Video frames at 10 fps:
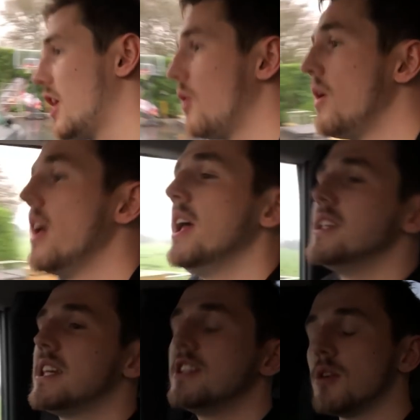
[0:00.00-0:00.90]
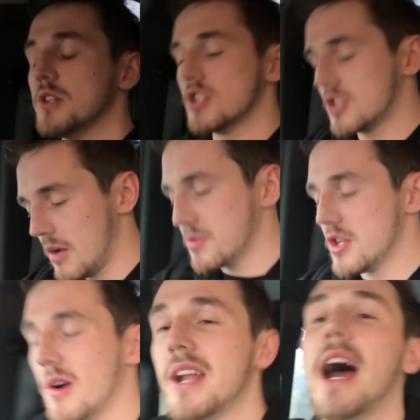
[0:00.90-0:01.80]
So, seeing as it stopped
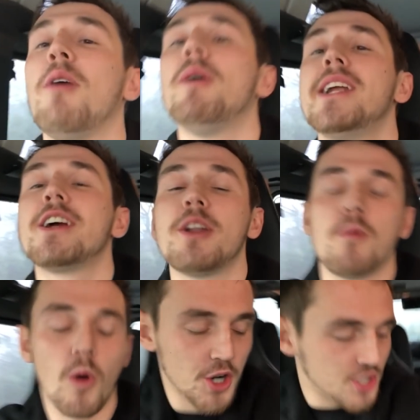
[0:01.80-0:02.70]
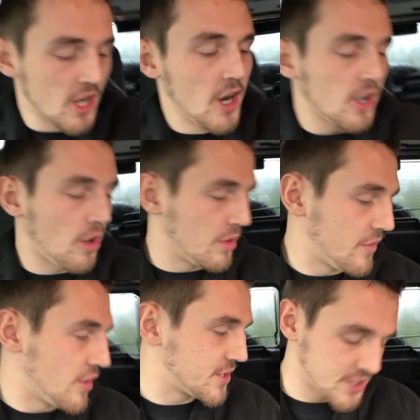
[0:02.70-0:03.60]
snowing, I went and got it washed, got rid
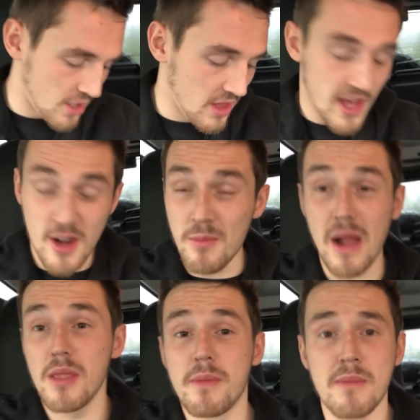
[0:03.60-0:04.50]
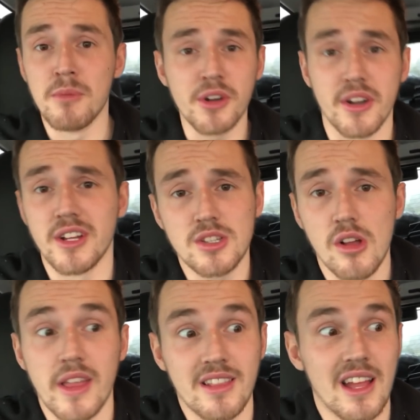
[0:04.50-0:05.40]
of all the salt. I don't mind there being mud on it at
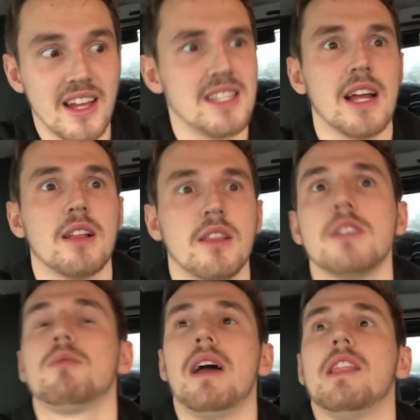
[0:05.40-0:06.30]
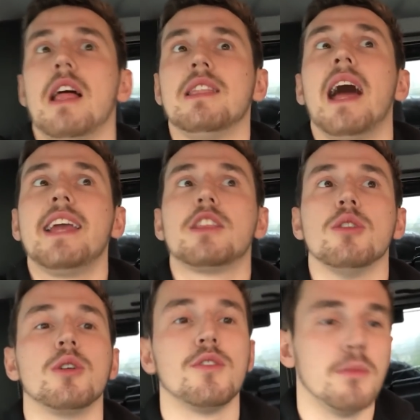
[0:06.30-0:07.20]
all. Like, that exactly. That's why I like
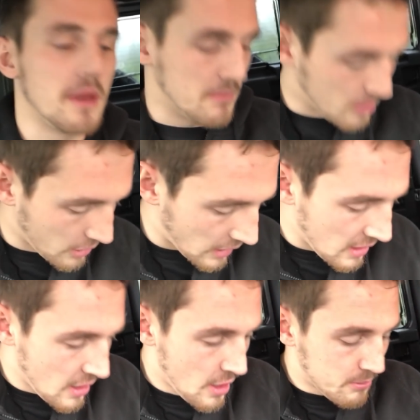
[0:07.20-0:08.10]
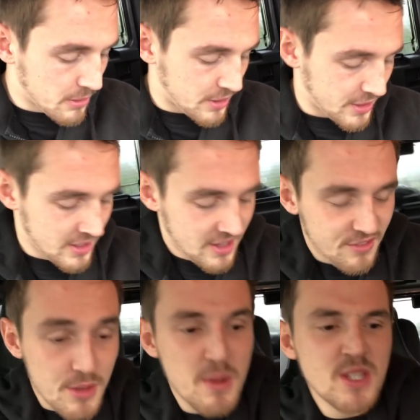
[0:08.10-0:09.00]
the look of there being mud on it. But
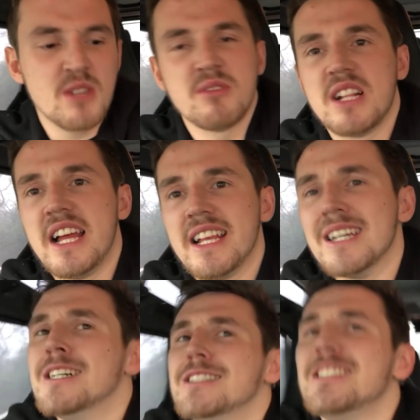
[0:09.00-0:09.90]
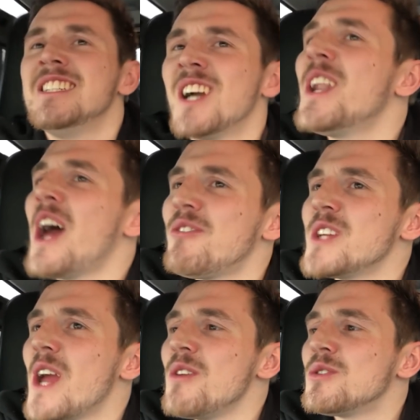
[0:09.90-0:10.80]
for the person who was like, you're going to have
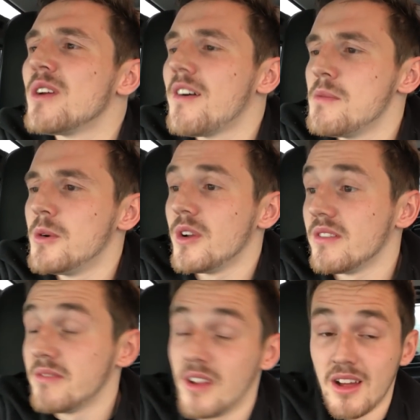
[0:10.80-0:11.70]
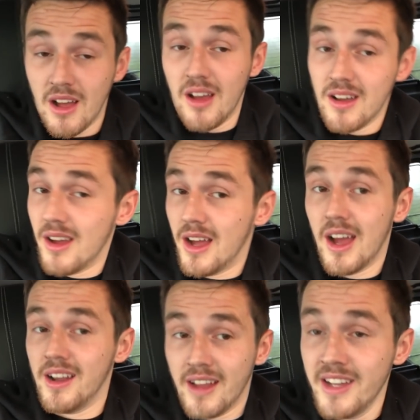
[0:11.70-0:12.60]
to get used to it having mud on.
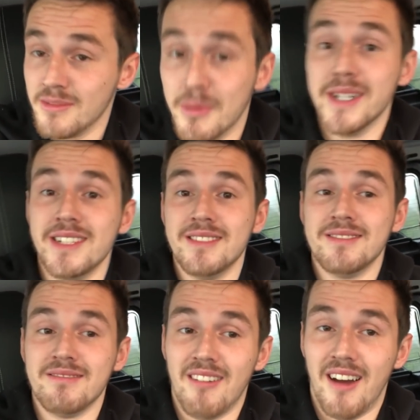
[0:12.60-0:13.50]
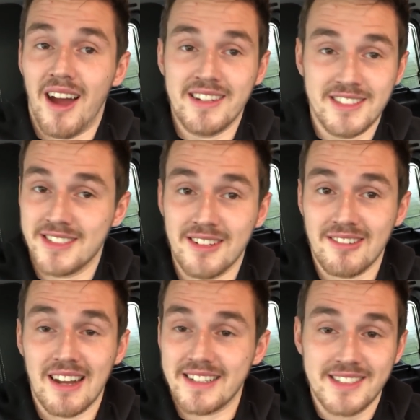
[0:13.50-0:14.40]
I like mud. I just
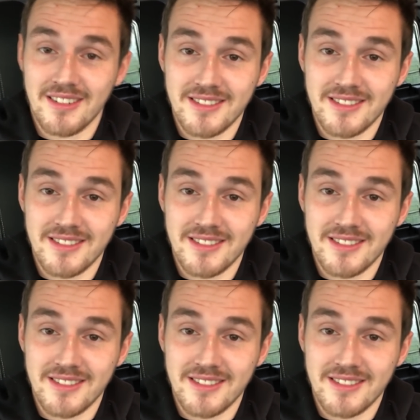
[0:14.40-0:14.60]
don't like